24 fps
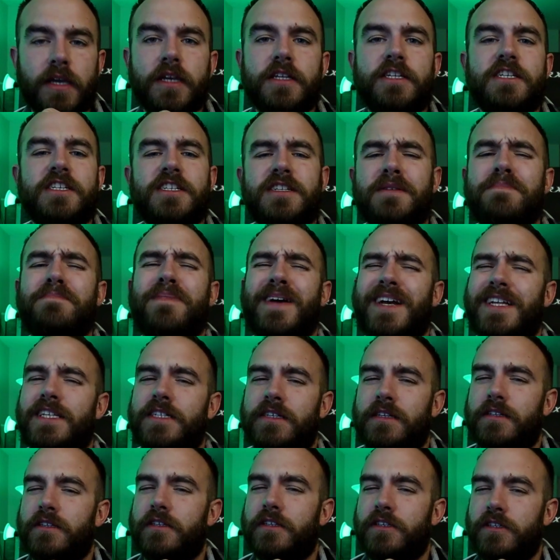It just
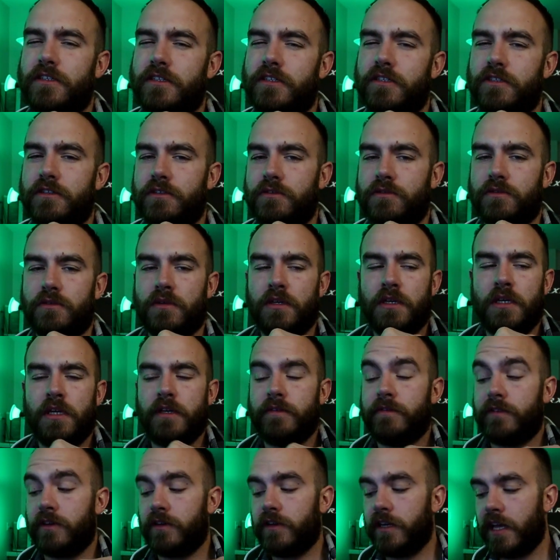depends on you.
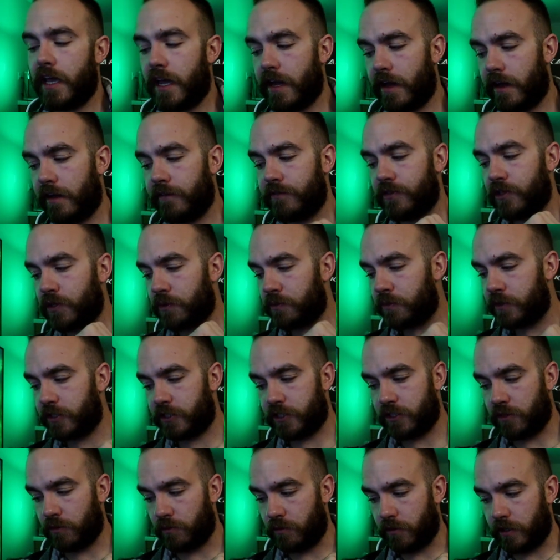If you already have the
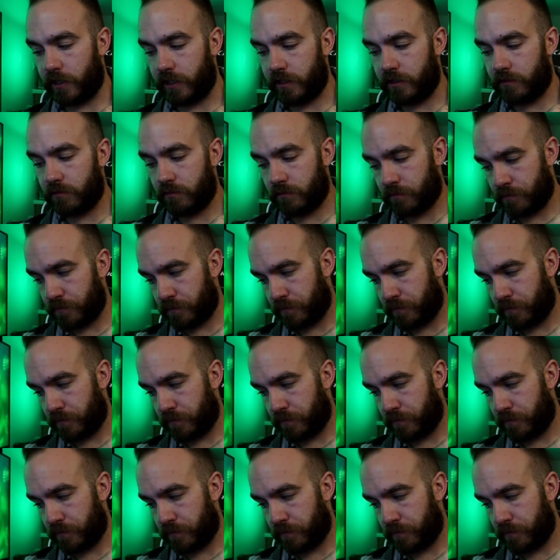original one,